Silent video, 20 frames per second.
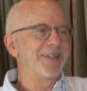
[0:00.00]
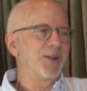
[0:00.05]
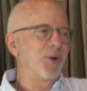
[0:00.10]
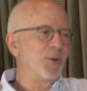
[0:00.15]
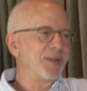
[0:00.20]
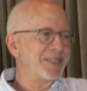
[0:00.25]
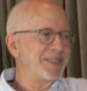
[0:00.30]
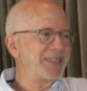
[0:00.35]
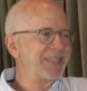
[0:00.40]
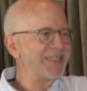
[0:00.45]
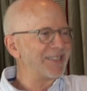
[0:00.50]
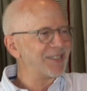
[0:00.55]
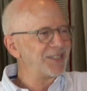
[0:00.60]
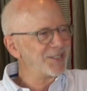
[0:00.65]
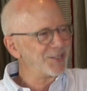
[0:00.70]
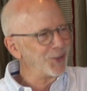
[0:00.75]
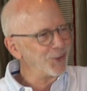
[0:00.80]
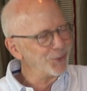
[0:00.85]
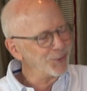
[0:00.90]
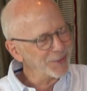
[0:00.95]
it always says
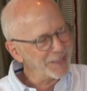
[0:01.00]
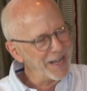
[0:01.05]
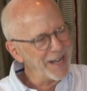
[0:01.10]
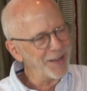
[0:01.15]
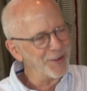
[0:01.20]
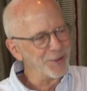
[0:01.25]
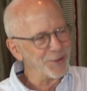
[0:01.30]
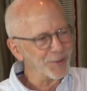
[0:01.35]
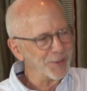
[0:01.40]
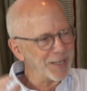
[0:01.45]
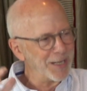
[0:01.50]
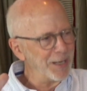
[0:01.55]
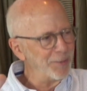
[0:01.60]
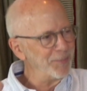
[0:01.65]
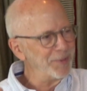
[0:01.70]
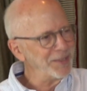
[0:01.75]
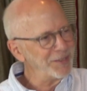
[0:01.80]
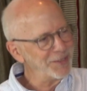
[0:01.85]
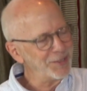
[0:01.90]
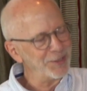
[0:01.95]
sold out or
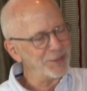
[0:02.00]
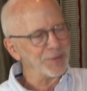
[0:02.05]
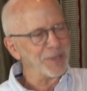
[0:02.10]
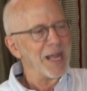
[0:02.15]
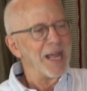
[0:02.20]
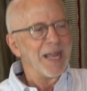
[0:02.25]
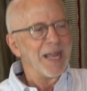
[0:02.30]
coming soon.